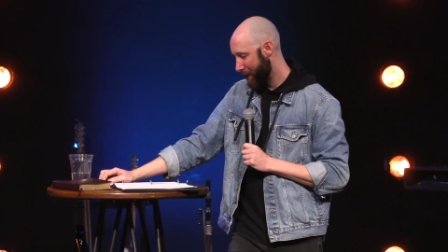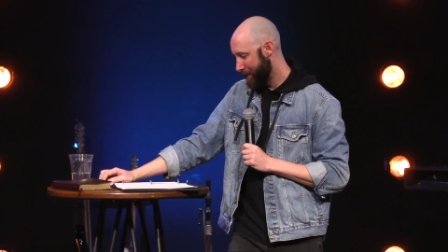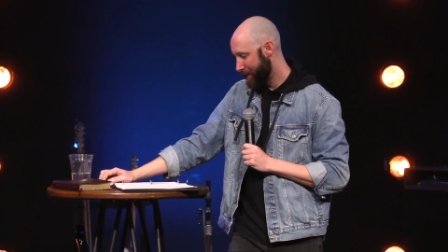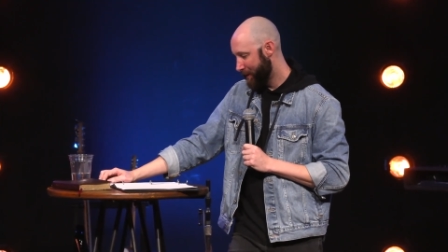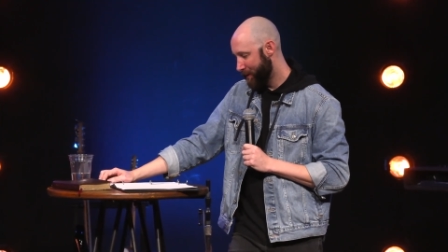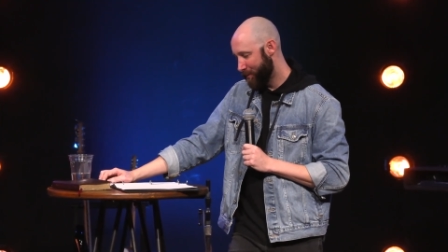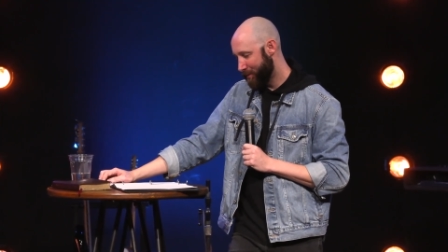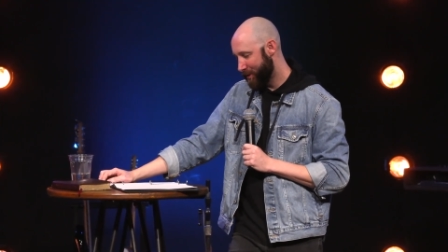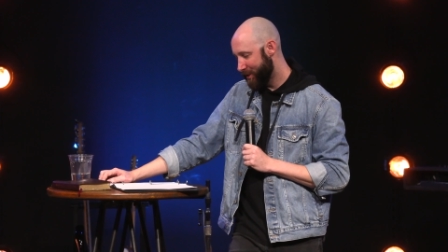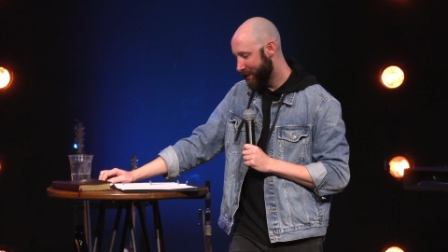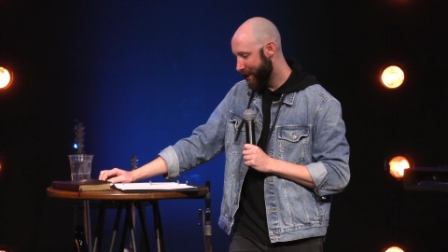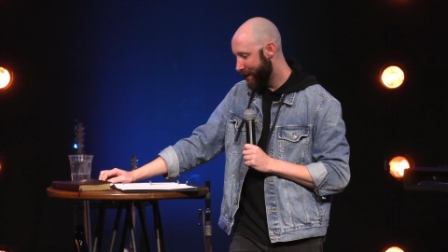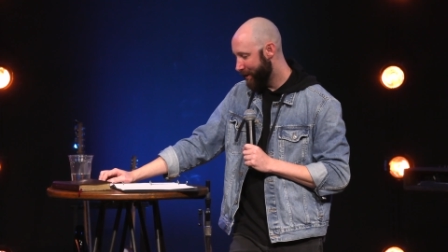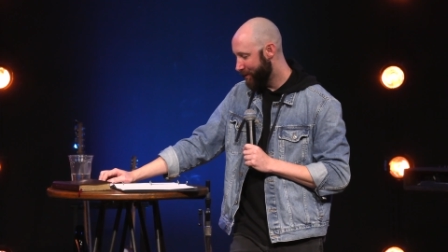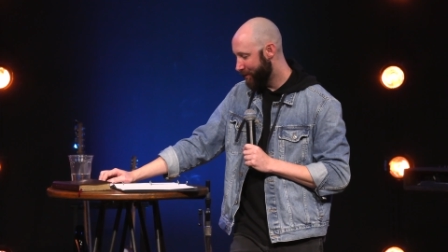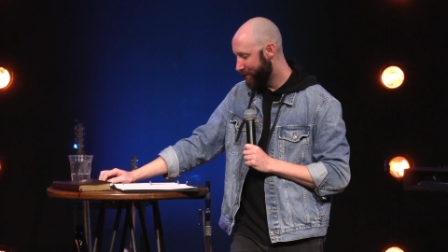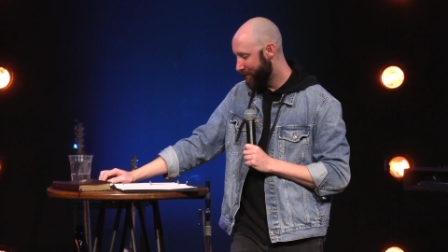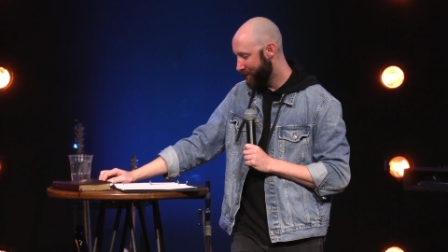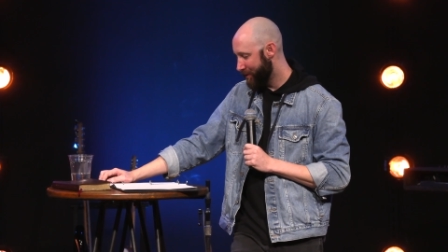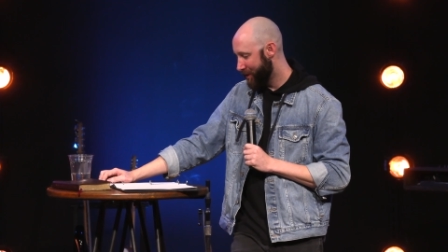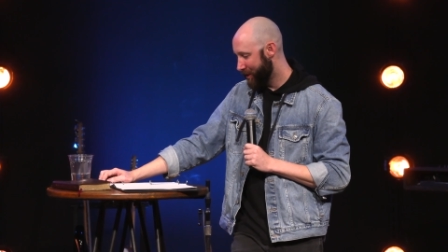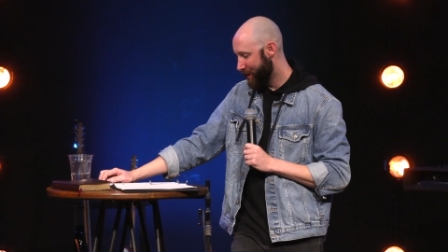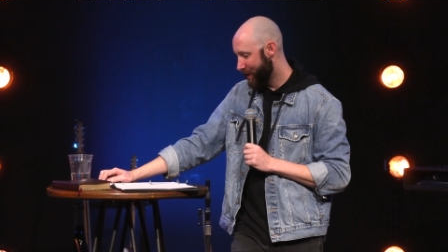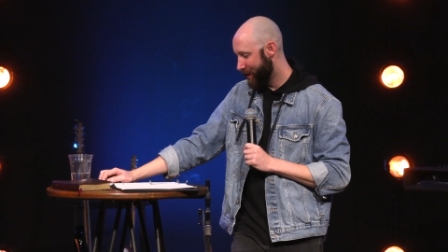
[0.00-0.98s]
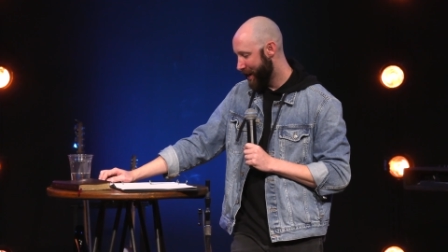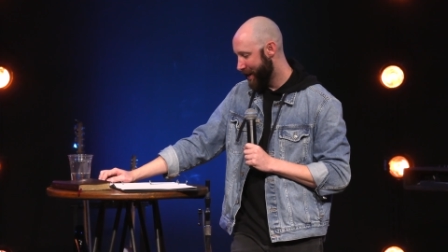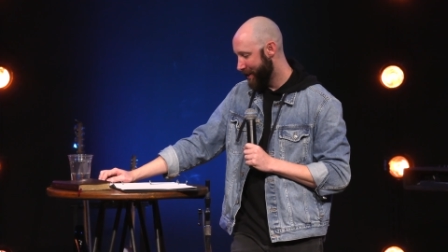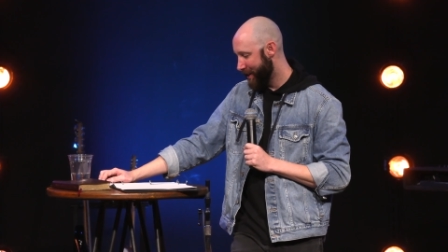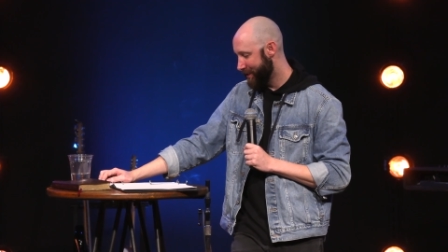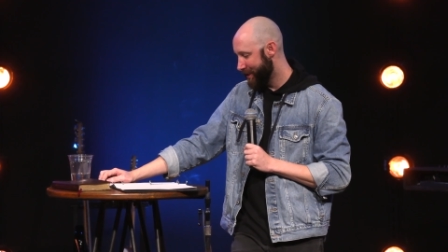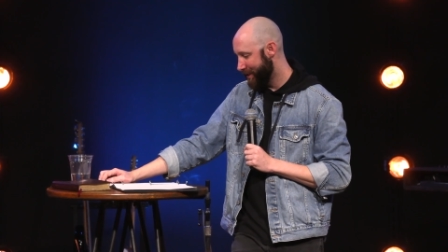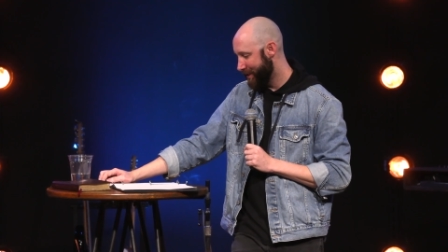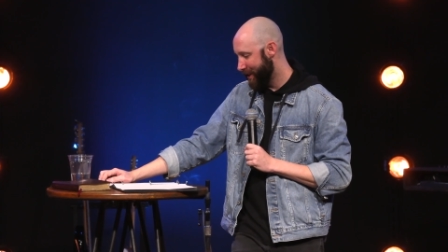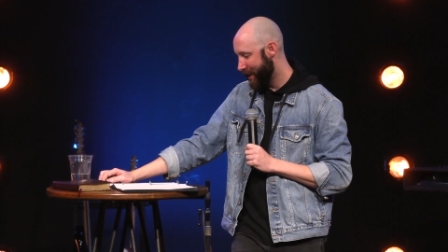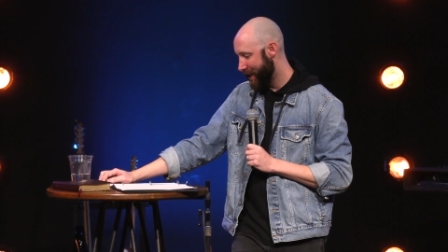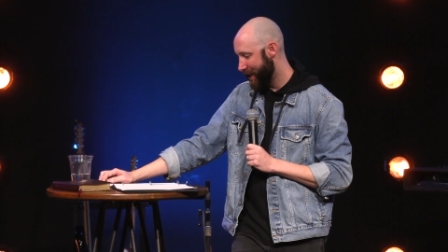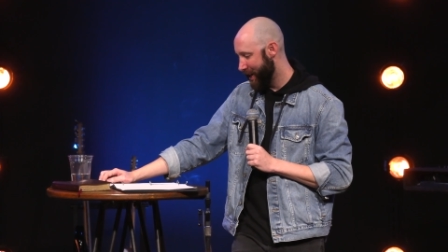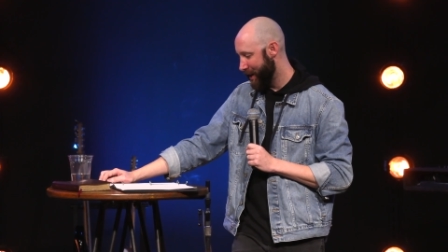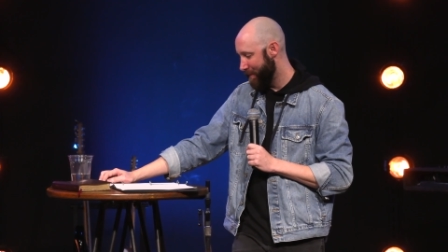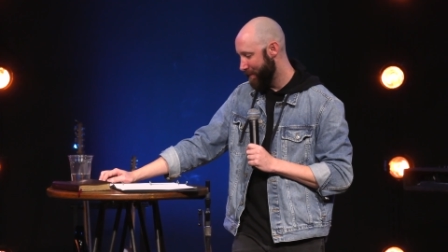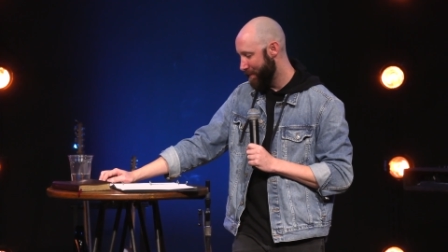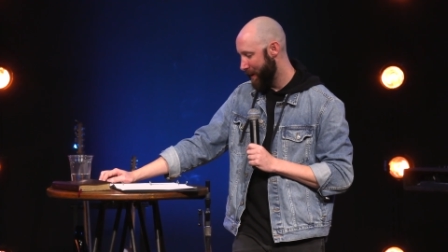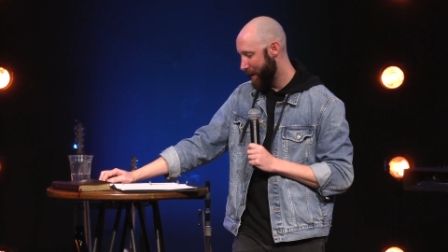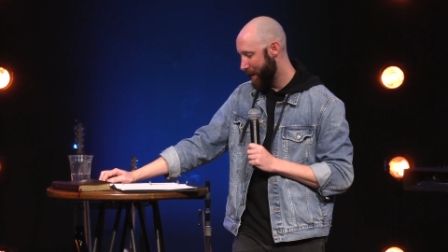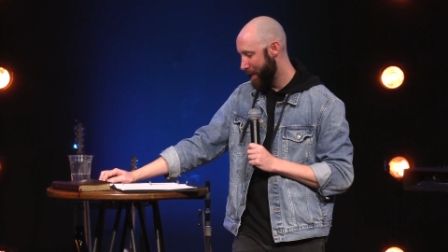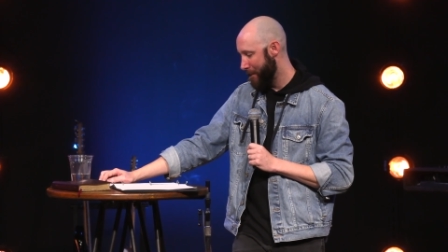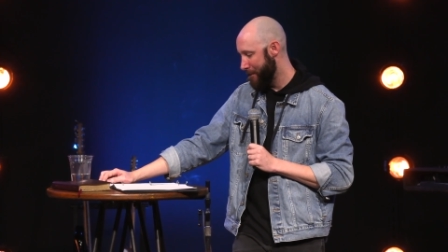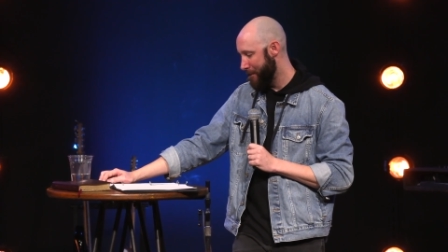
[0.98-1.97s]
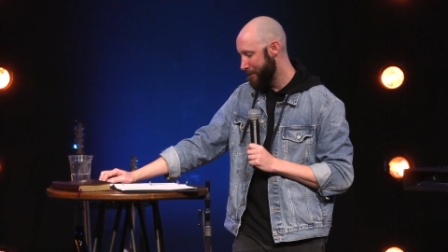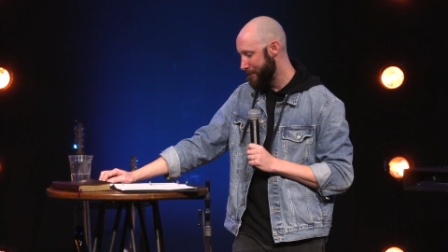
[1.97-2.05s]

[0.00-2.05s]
Don't settle for the lies of the enemy.